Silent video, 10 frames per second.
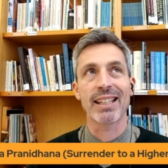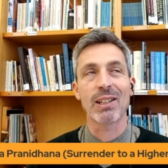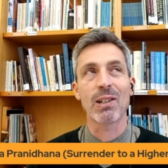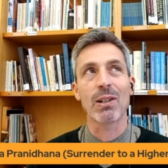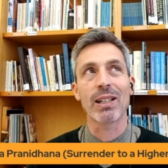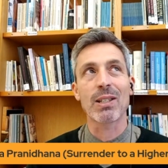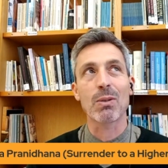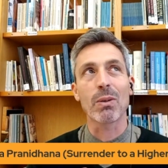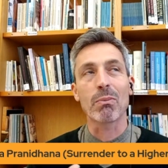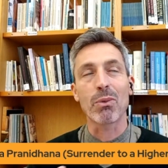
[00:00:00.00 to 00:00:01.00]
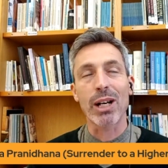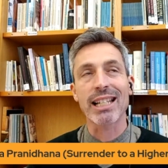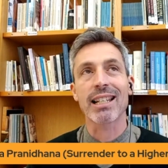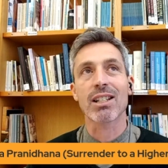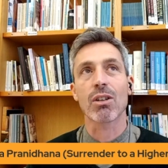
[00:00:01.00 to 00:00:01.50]
you know it's to
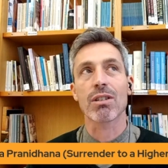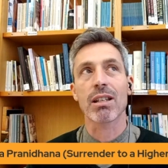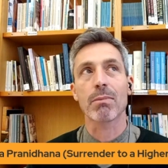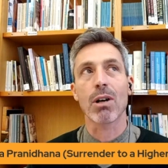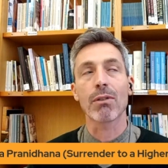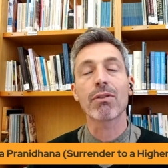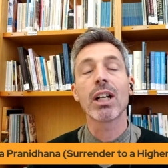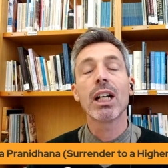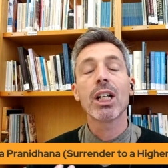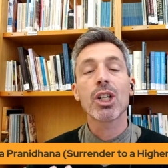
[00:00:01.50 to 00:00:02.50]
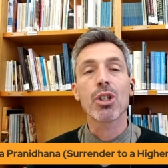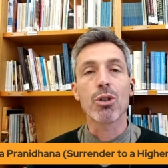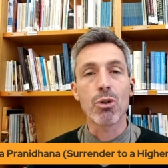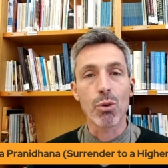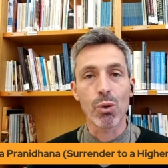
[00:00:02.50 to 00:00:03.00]
embrace this concept of
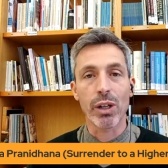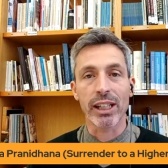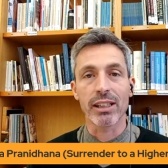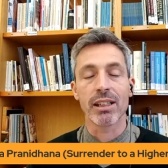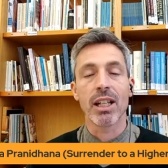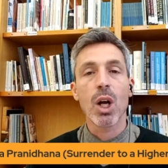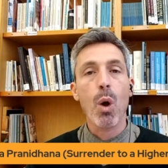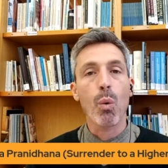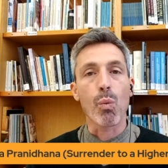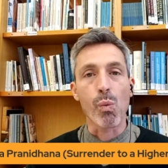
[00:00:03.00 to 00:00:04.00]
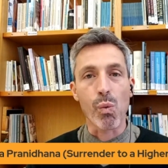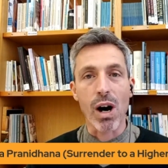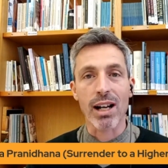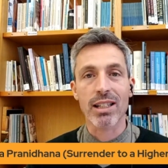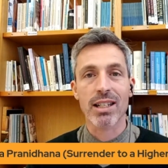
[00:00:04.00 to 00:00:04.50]
doing
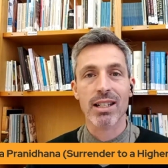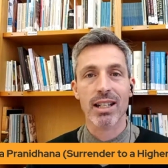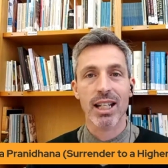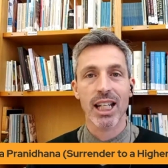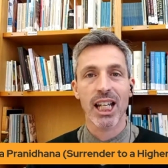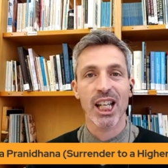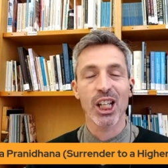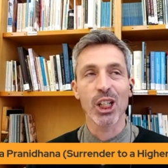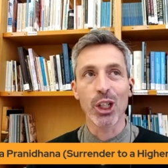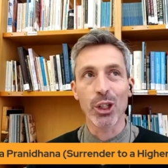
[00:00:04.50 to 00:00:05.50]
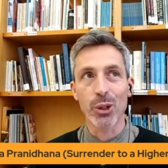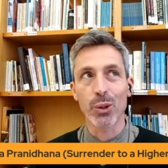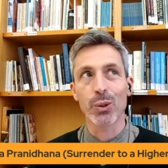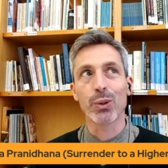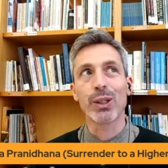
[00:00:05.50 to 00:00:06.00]
what
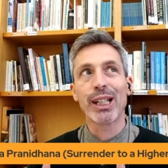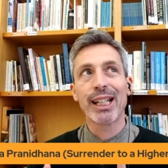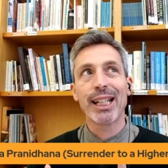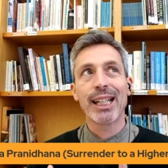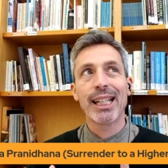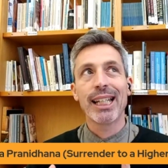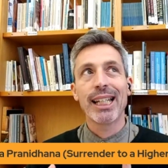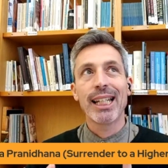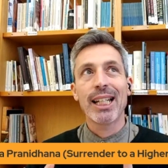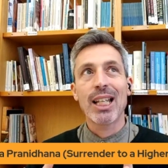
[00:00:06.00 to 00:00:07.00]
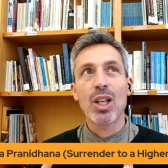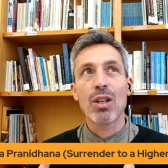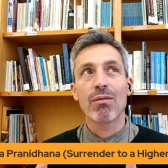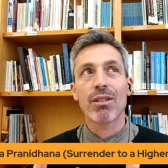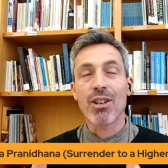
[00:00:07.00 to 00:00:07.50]
you
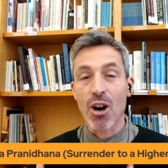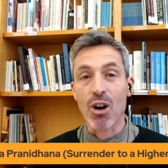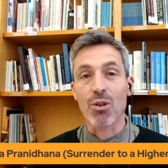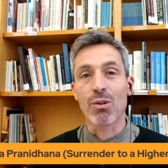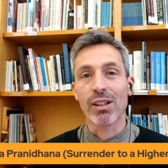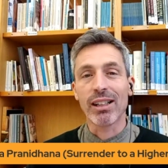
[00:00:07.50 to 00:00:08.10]
know